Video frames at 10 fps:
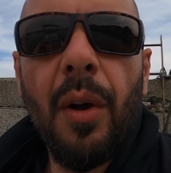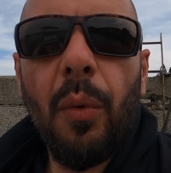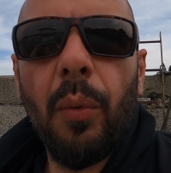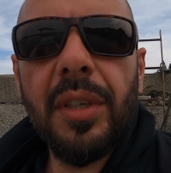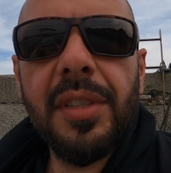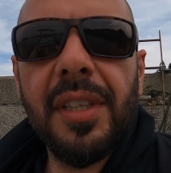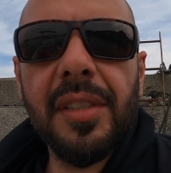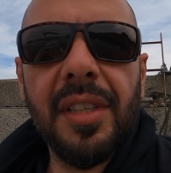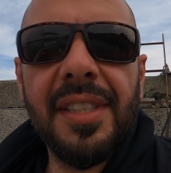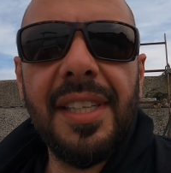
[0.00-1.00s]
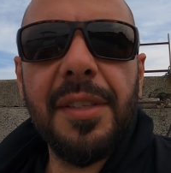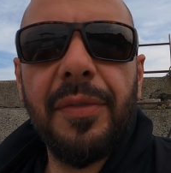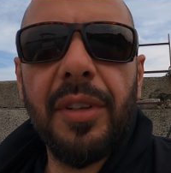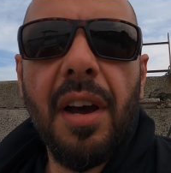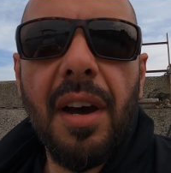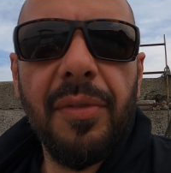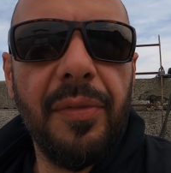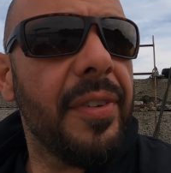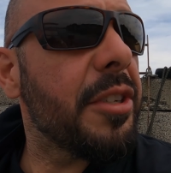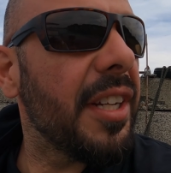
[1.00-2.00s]
What a successful half
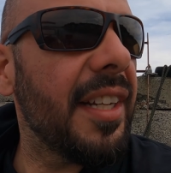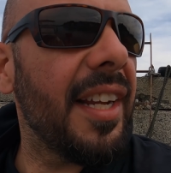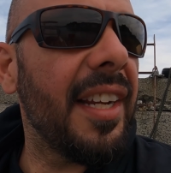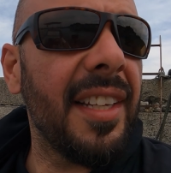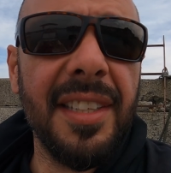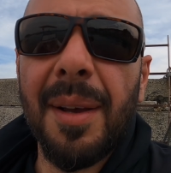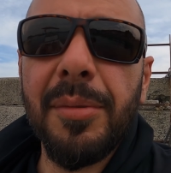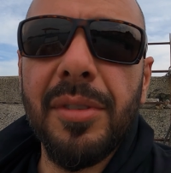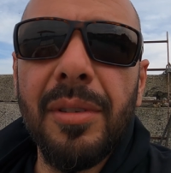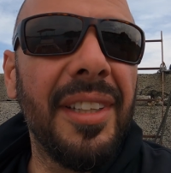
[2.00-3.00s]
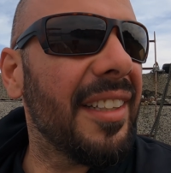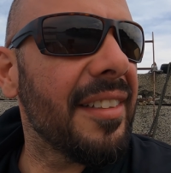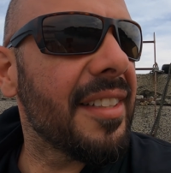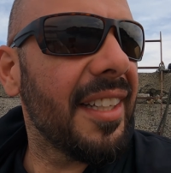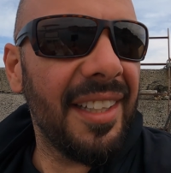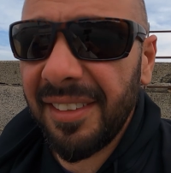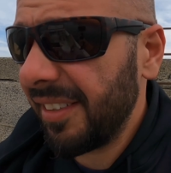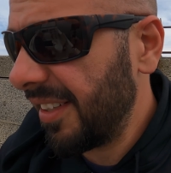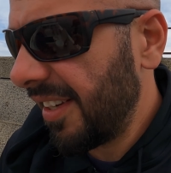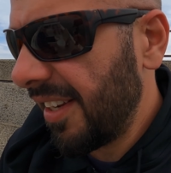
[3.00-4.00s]
fishing day. That's absolutely insane.
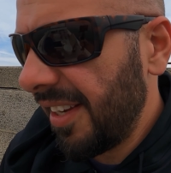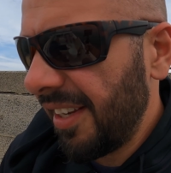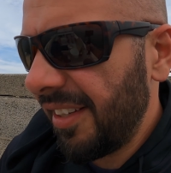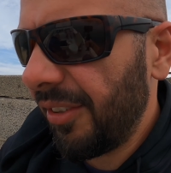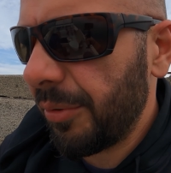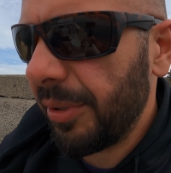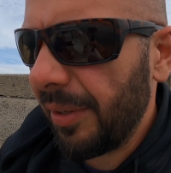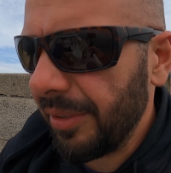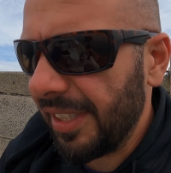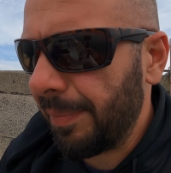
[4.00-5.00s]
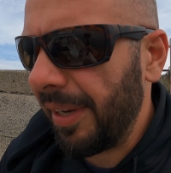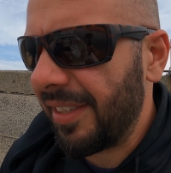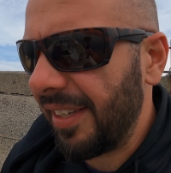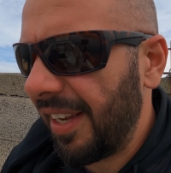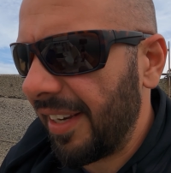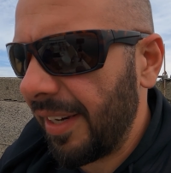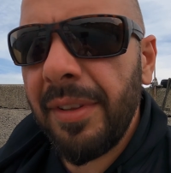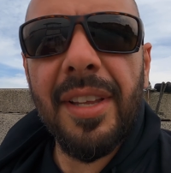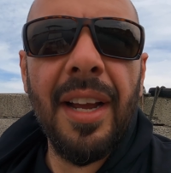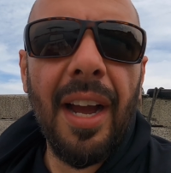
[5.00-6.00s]
Not what I was expecting, and
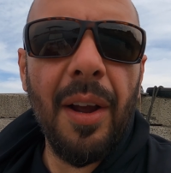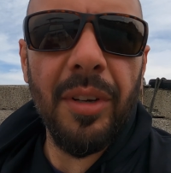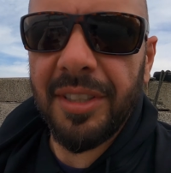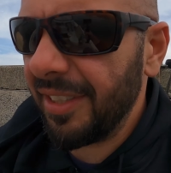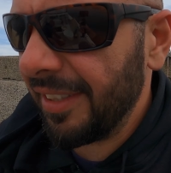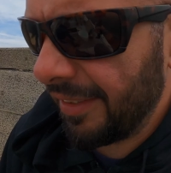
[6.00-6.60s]
everything I wanted.